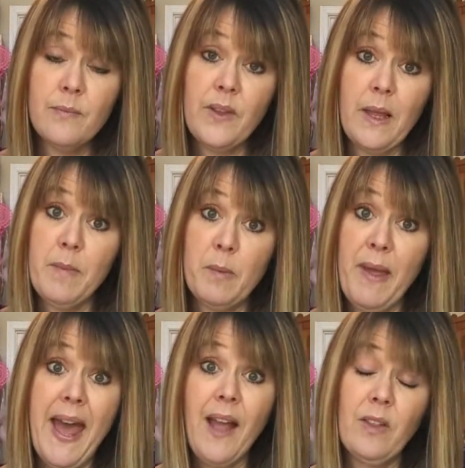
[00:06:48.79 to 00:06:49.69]
They come in a
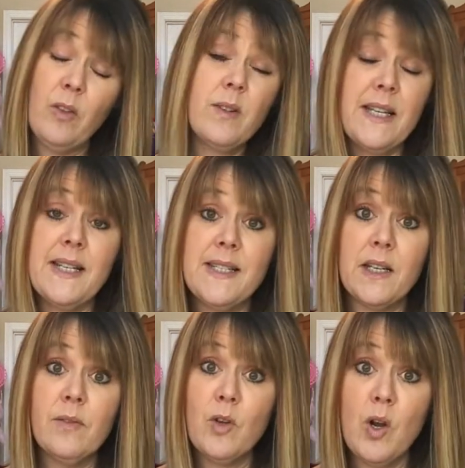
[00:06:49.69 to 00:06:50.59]
pack that looks like a
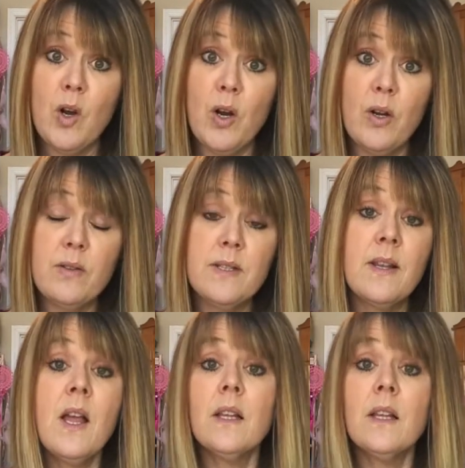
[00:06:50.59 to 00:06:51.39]
deck of cards.